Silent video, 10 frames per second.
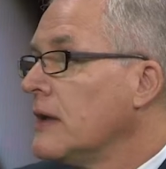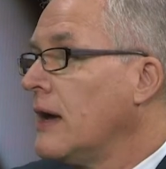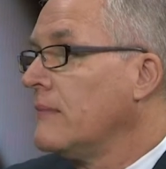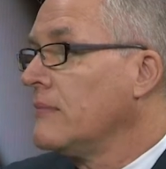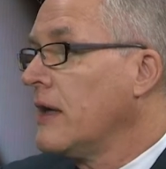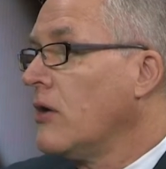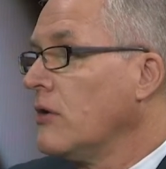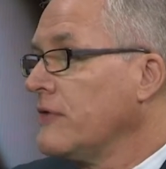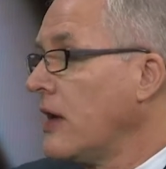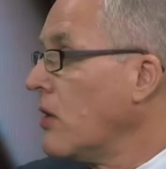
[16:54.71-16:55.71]
Um, they
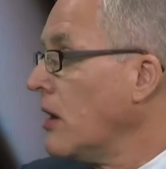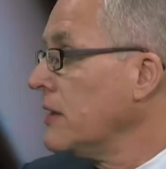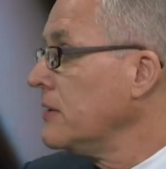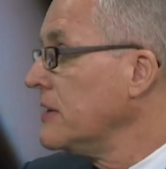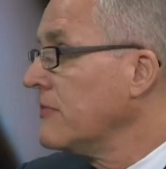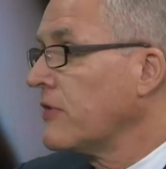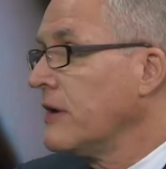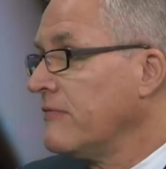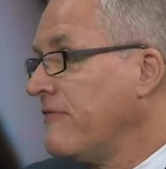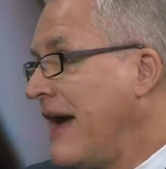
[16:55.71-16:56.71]
all take on
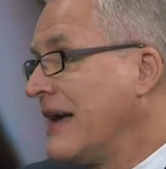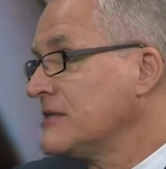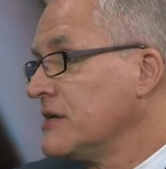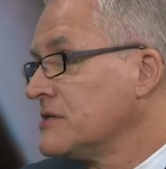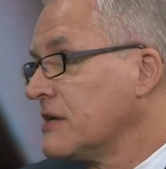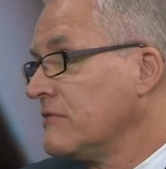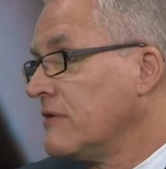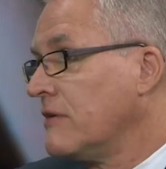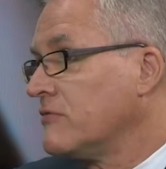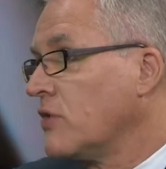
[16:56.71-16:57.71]
different facets
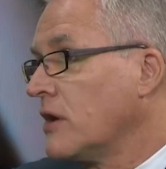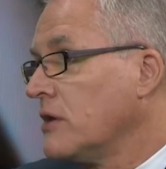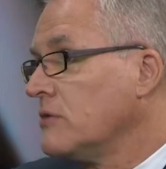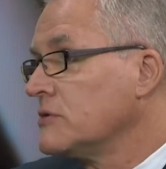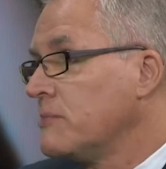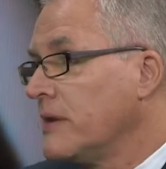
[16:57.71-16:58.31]
of, of drug use,